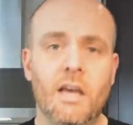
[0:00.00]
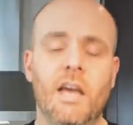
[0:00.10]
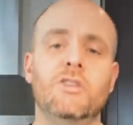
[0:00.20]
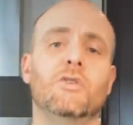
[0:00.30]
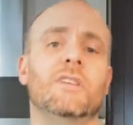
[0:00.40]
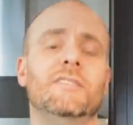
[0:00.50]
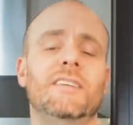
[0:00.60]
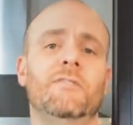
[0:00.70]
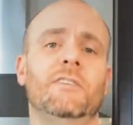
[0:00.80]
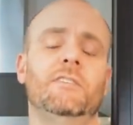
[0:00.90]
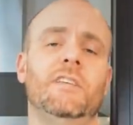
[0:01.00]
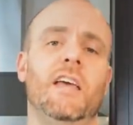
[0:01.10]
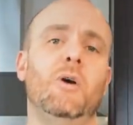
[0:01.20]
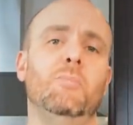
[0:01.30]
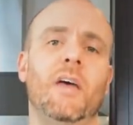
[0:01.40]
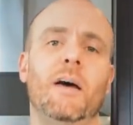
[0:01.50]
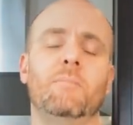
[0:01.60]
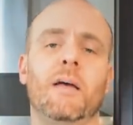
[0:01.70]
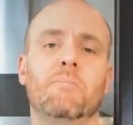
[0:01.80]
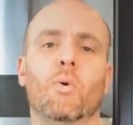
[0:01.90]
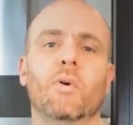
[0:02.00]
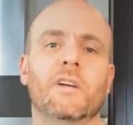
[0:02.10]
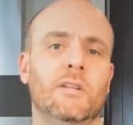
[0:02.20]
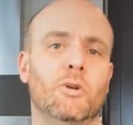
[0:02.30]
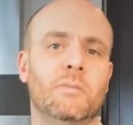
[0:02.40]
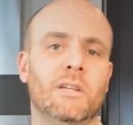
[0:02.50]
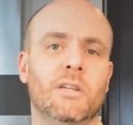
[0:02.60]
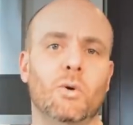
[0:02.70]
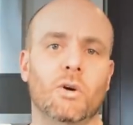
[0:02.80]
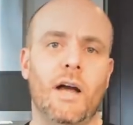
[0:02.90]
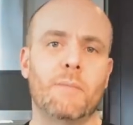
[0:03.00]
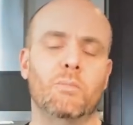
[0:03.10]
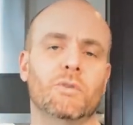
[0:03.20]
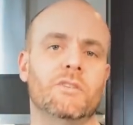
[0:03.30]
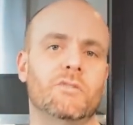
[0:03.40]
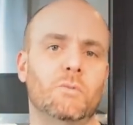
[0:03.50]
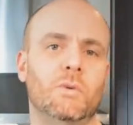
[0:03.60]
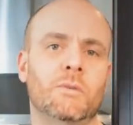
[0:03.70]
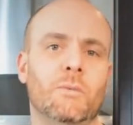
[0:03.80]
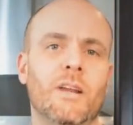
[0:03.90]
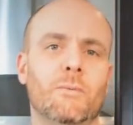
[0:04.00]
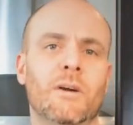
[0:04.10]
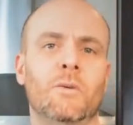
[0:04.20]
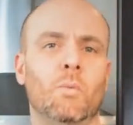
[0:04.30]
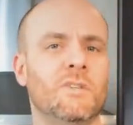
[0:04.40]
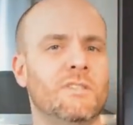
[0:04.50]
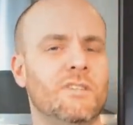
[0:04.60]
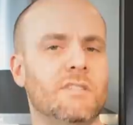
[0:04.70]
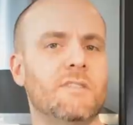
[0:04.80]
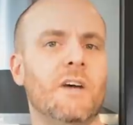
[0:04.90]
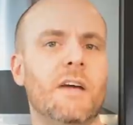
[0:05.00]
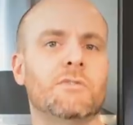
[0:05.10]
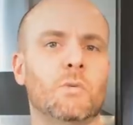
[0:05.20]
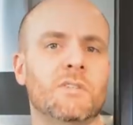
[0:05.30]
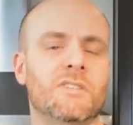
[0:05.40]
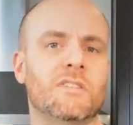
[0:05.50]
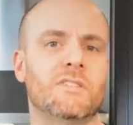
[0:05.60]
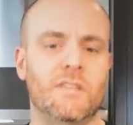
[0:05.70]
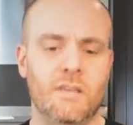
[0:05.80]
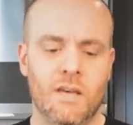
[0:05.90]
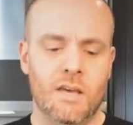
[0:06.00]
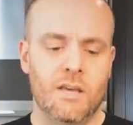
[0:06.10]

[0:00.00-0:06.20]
And you can definitely help that by pouring a little bit lower. I poured this one right around one sixty-five to one sixty.